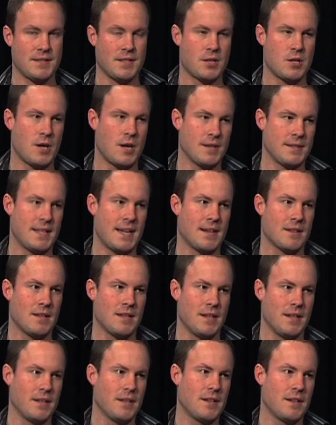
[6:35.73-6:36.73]
there's a contact
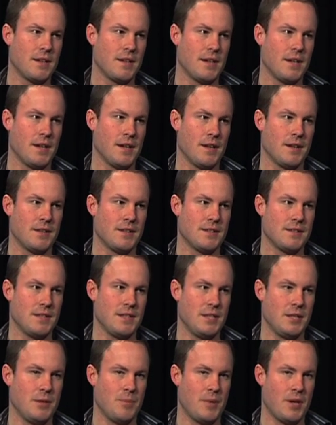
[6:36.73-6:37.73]
link, and
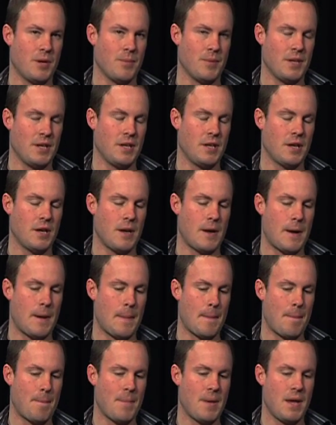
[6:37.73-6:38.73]
just email me.
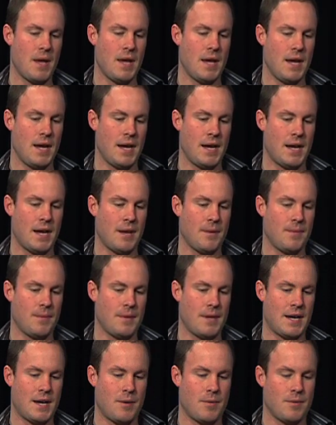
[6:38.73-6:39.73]
And
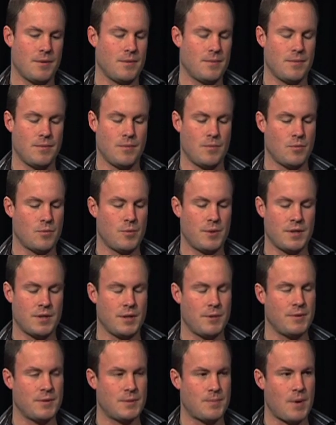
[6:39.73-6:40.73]
I would
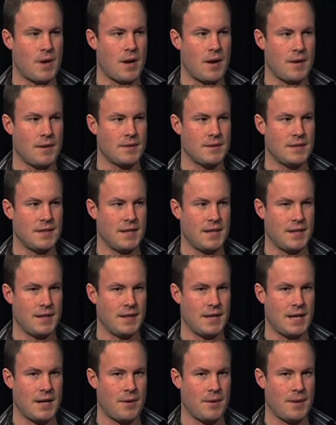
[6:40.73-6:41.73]
quickly respond,
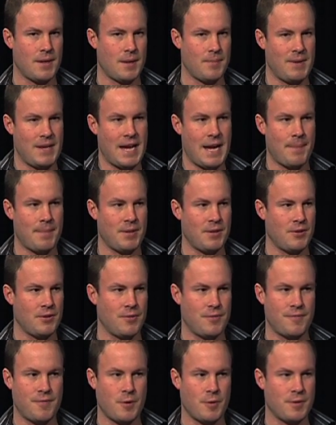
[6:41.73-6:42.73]
and I would be happy to
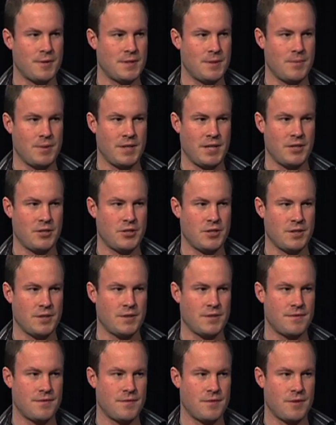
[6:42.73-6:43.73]
do photo
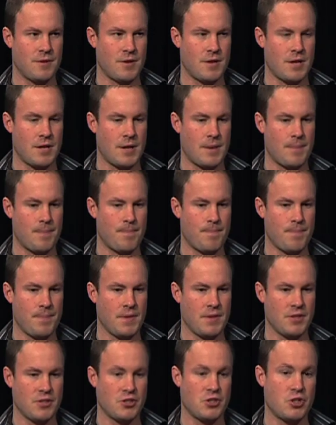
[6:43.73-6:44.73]
simulations for
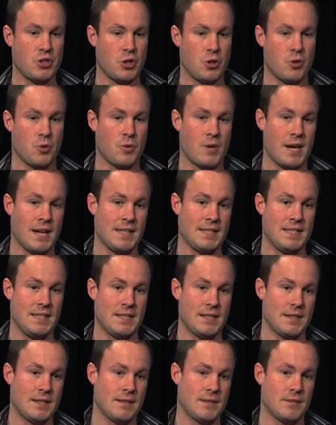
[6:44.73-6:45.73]
to show
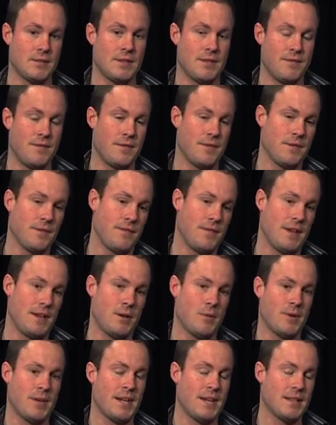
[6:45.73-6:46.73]
ideas. If
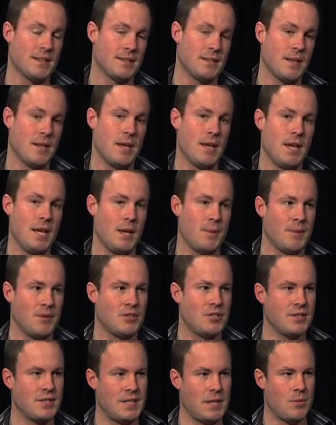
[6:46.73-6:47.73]
anyone has
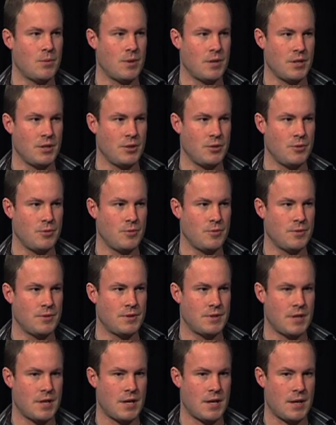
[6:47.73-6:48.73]
images they want to
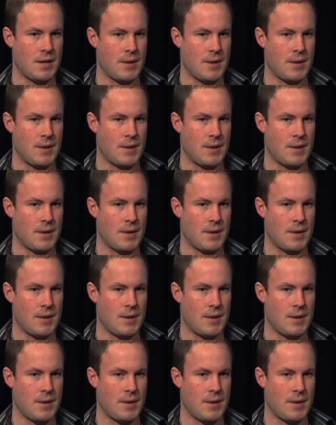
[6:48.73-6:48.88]
use,